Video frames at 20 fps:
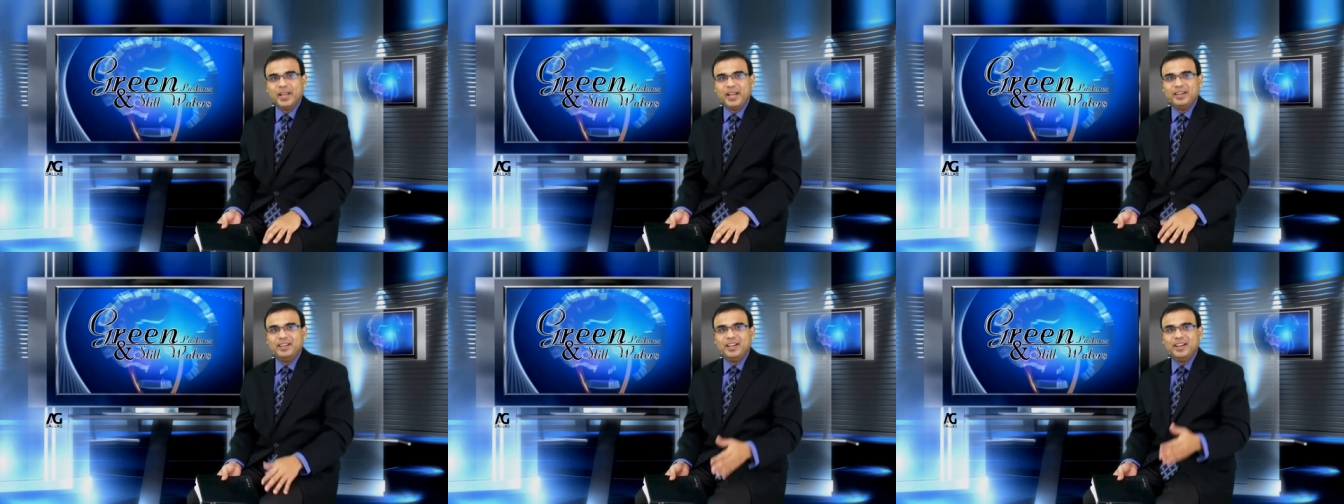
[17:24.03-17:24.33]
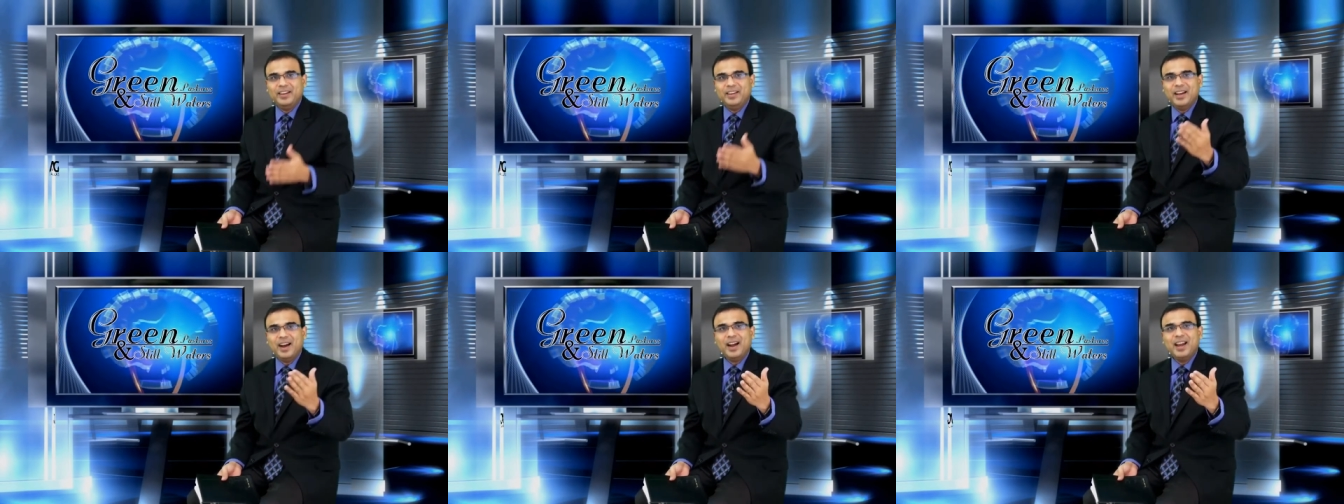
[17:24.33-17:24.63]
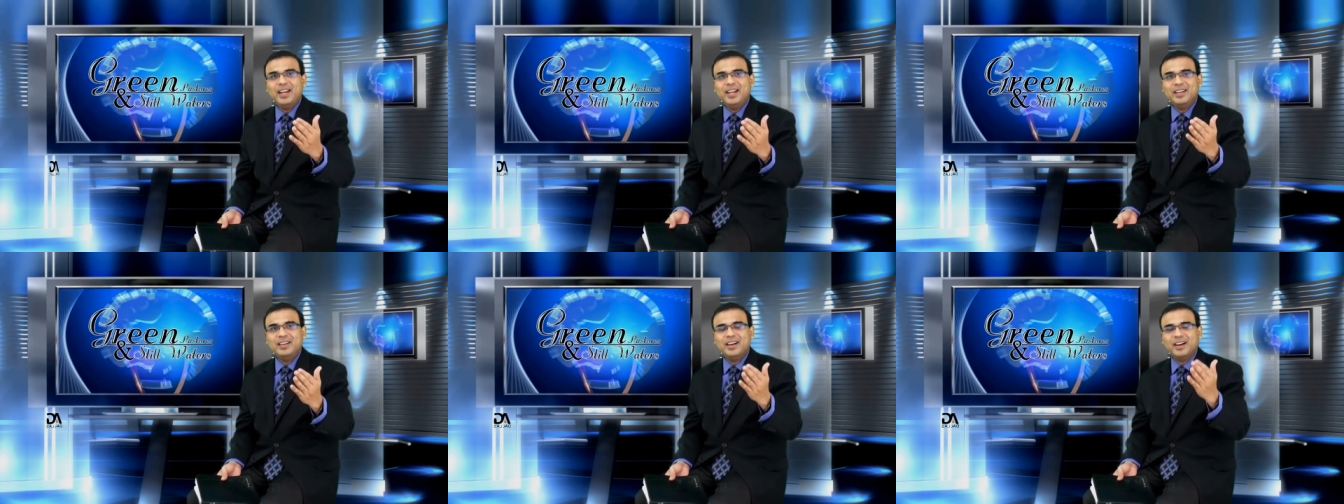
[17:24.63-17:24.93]
and he
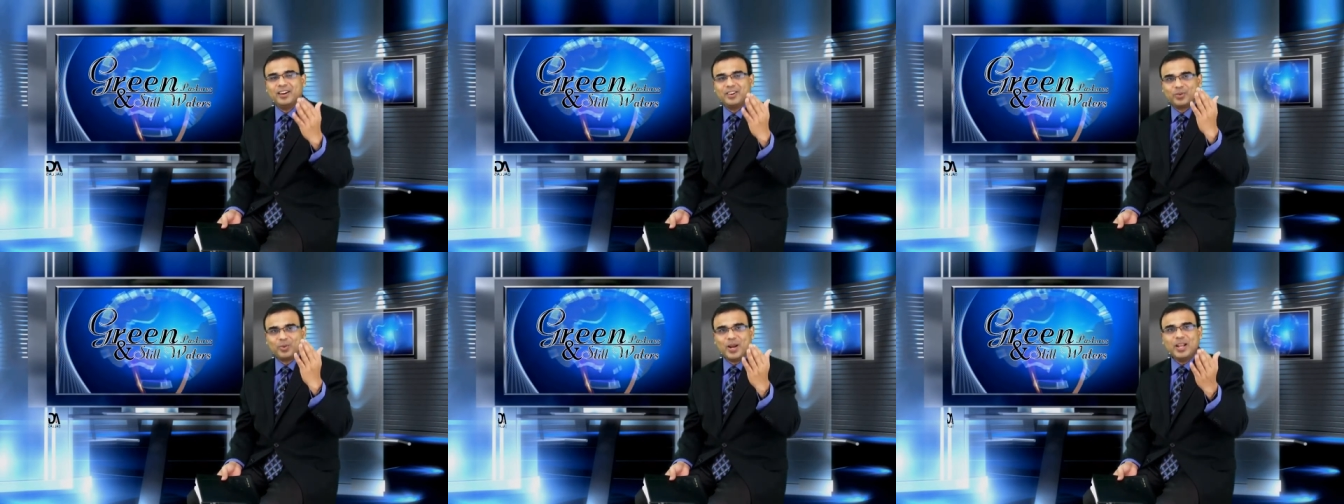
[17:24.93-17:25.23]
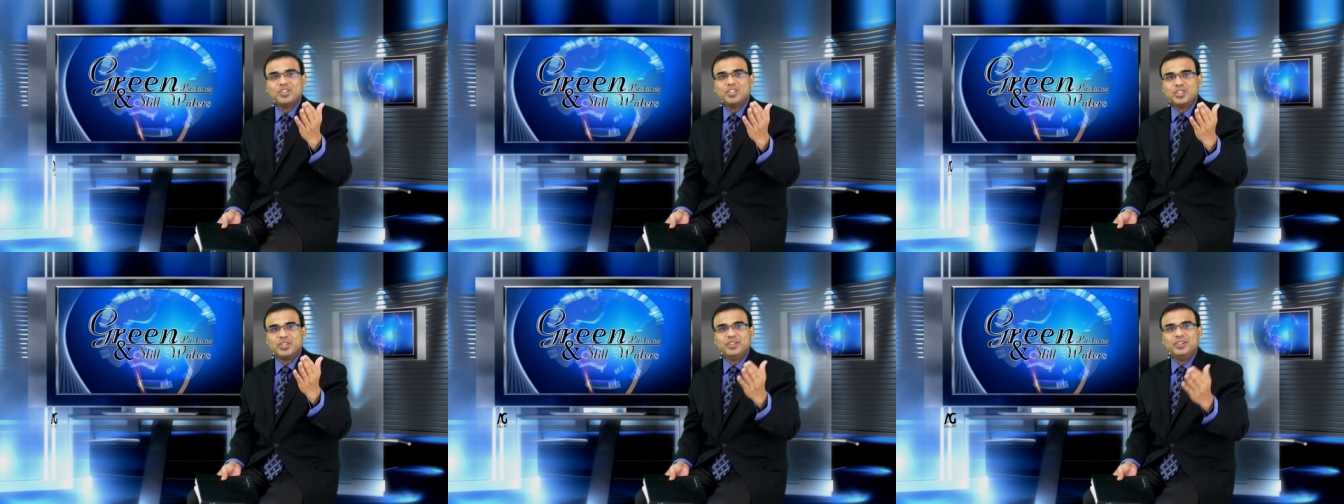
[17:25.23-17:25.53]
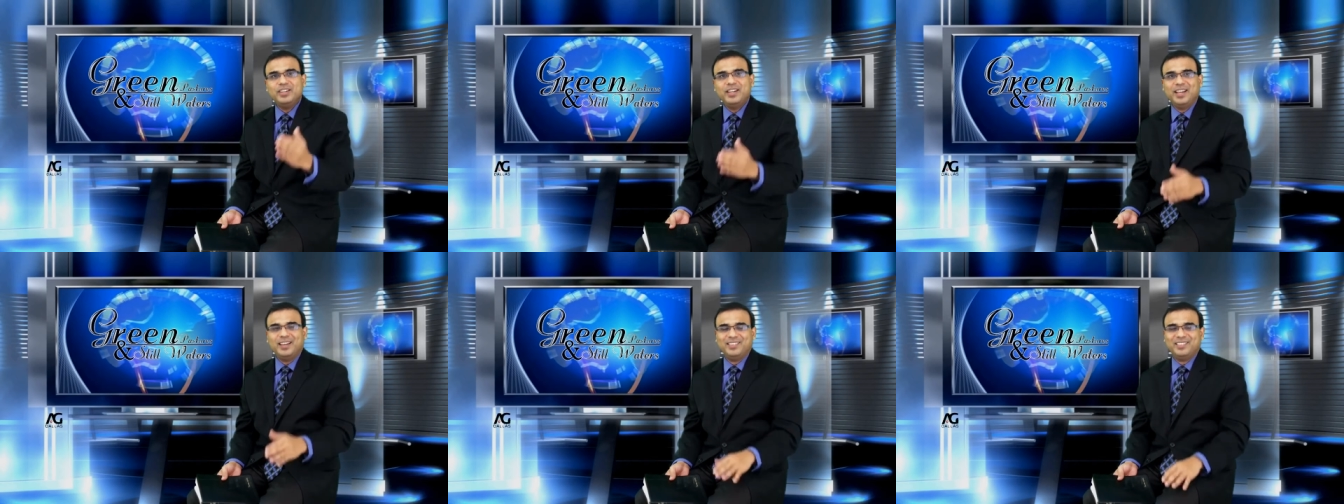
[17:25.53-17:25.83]
died a
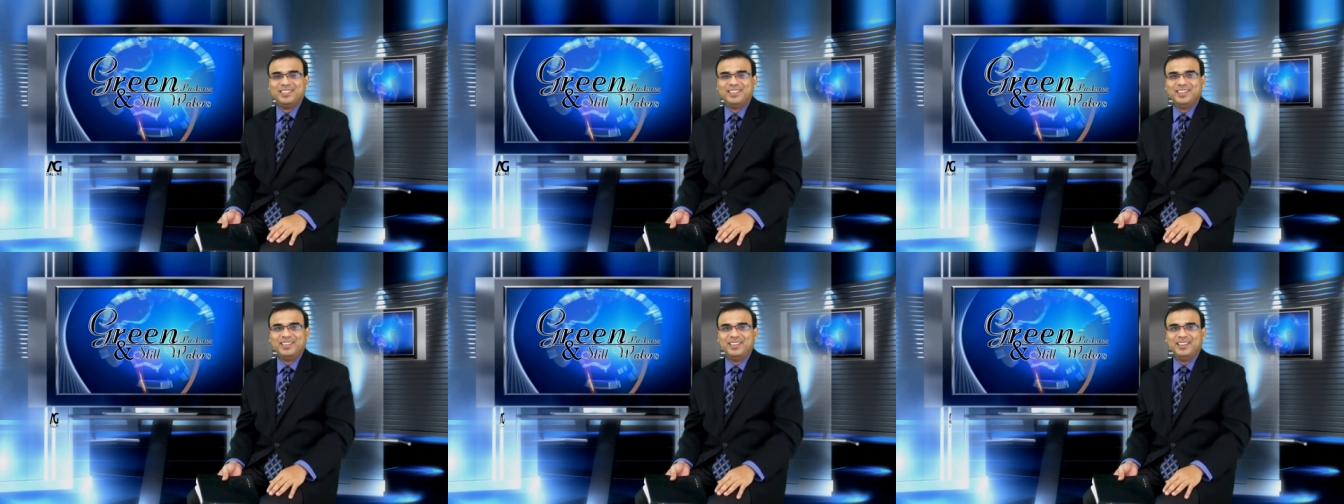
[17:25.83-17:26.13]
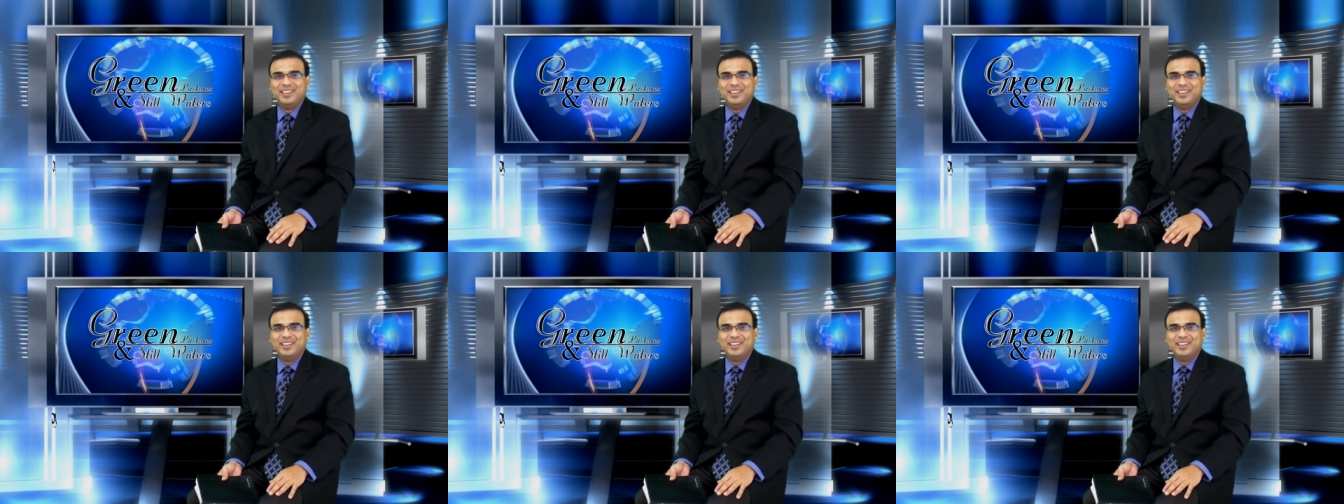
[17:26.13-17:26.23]
wretched death